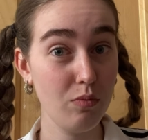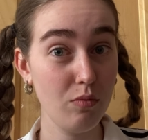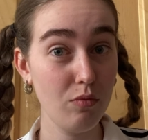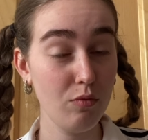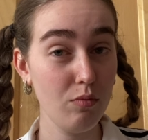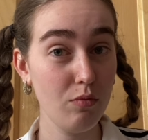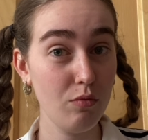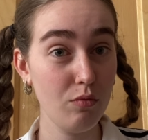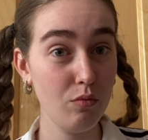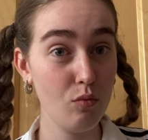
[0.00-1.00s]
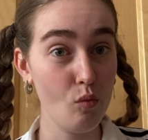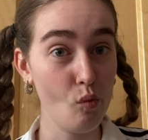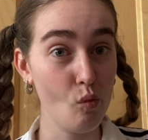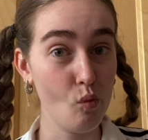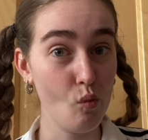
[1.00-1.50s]

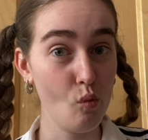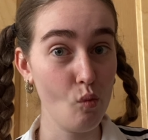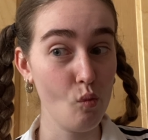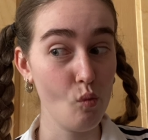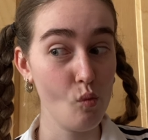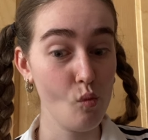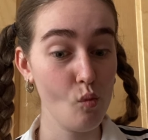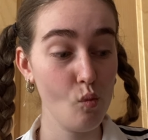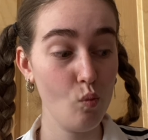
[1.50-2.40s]
Nobody speaks.